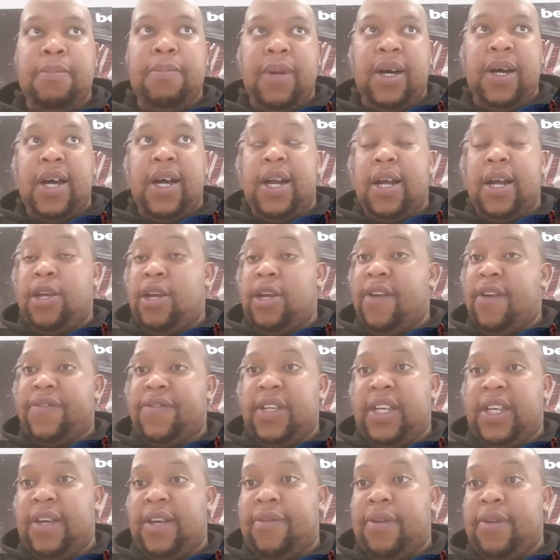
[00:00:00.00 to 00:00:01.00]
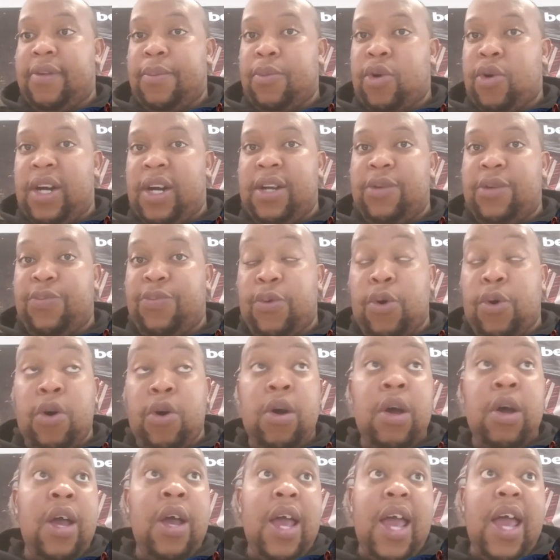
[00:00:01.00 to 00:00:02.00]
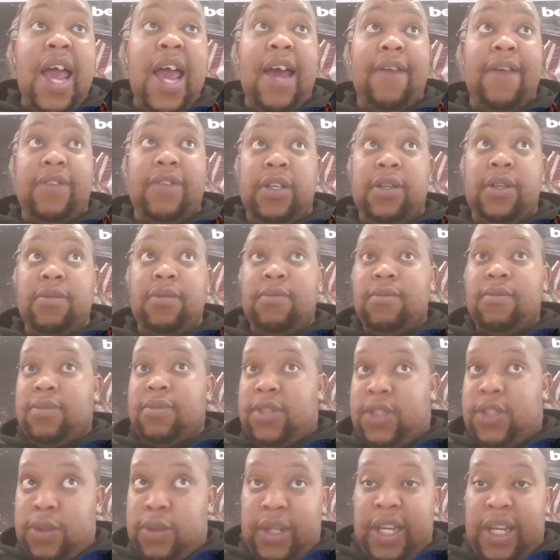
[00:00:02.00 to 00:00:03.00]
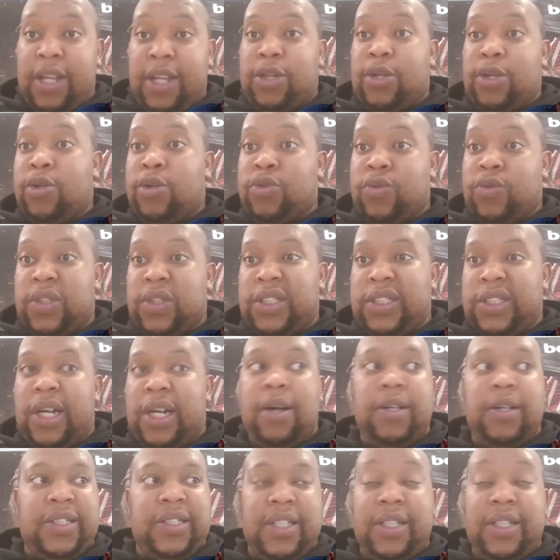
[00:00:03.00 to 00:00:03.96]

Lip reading: but you have to give them credit for having to get those results.